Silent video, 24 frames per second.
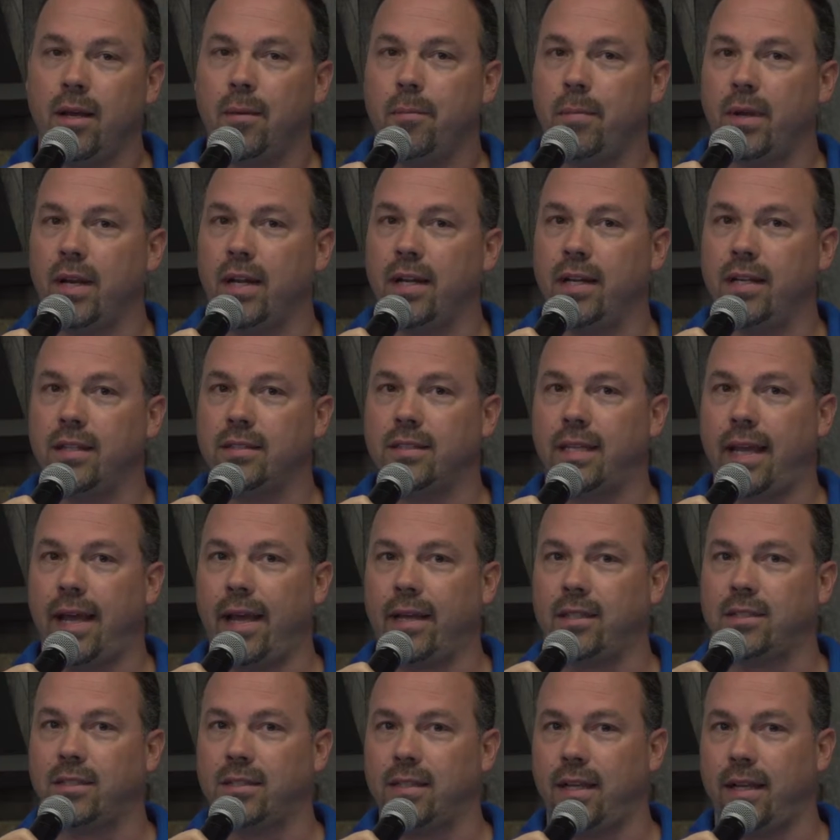but it is
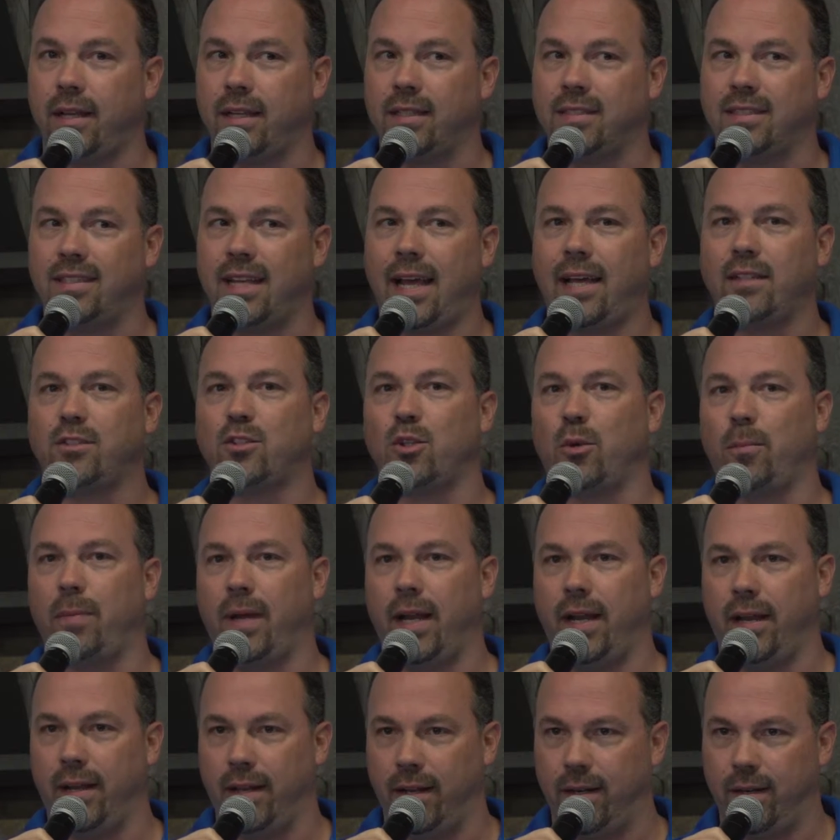
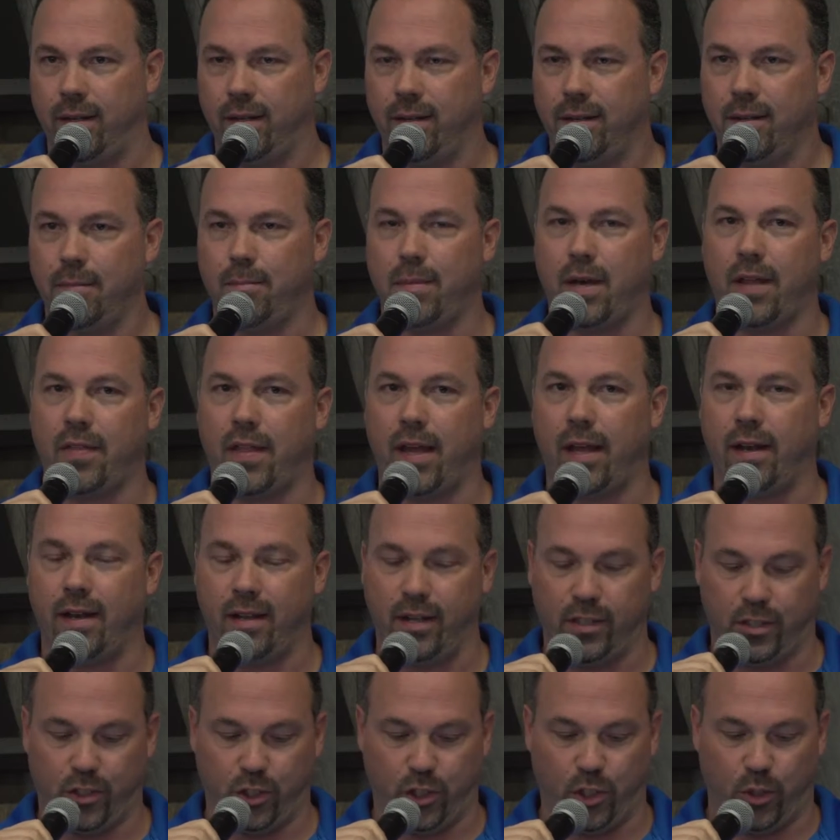exacerbated by that
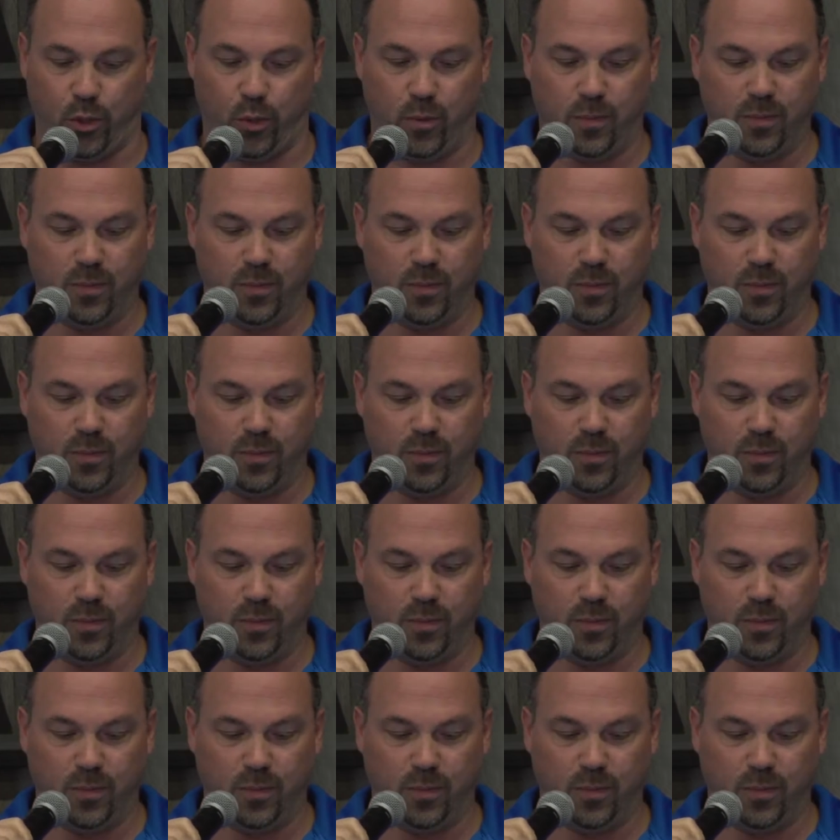issue.